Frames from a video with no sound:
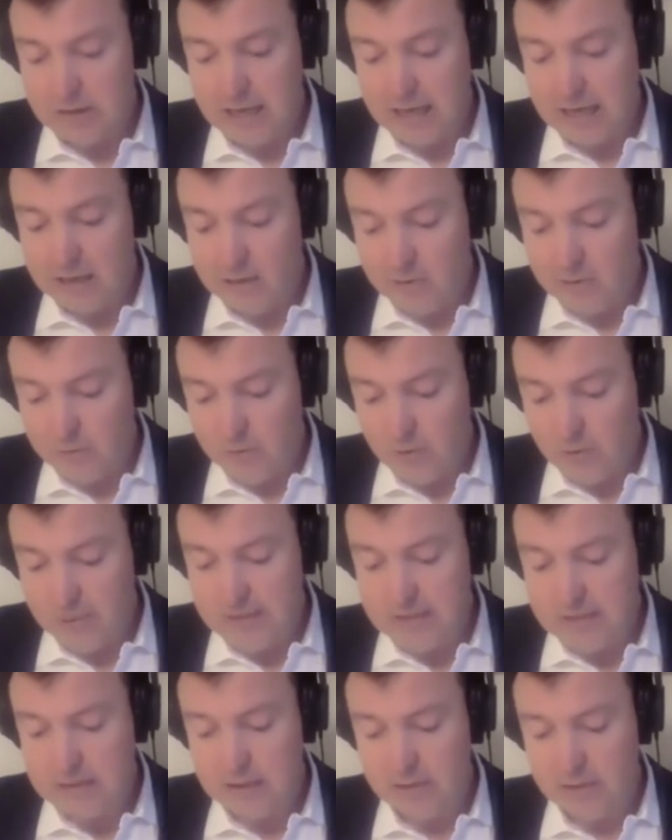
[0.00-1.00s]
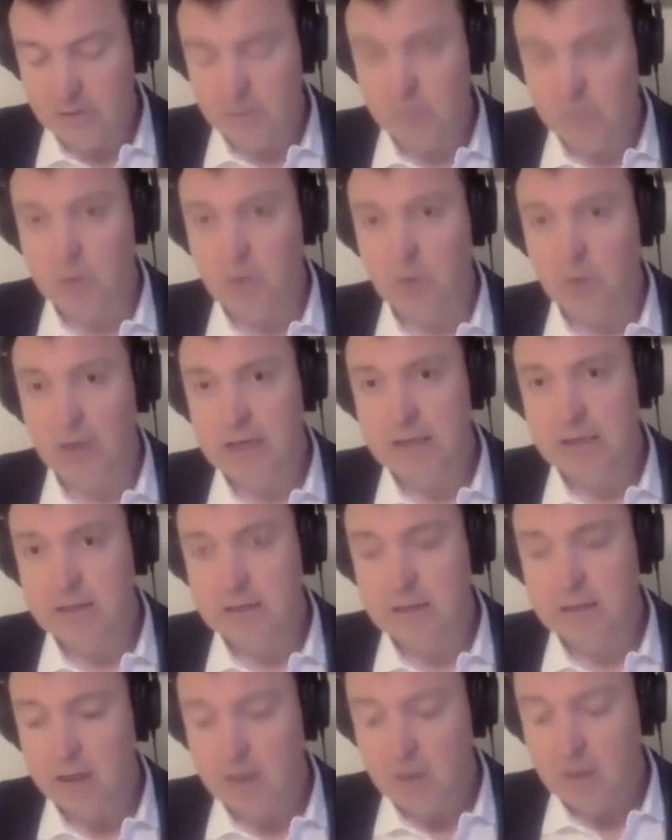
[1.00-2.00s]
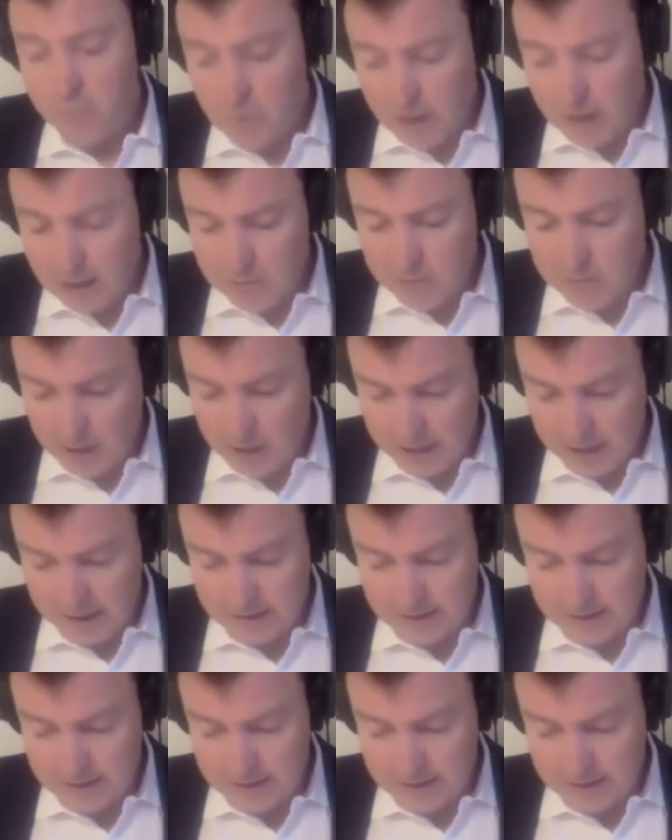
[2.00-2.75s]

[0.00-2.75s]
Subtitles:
and the voice of employees by right.